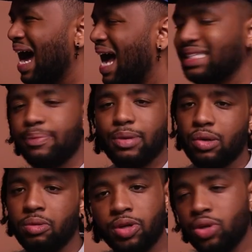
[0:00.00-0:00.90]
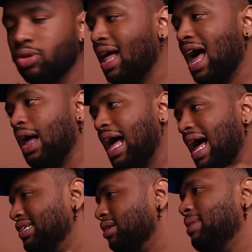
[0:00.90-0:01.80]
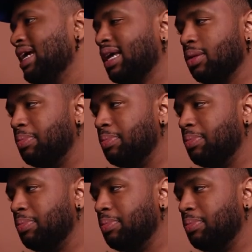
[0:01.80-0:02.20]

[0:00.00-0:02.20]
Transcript: I typically would do that as I'm making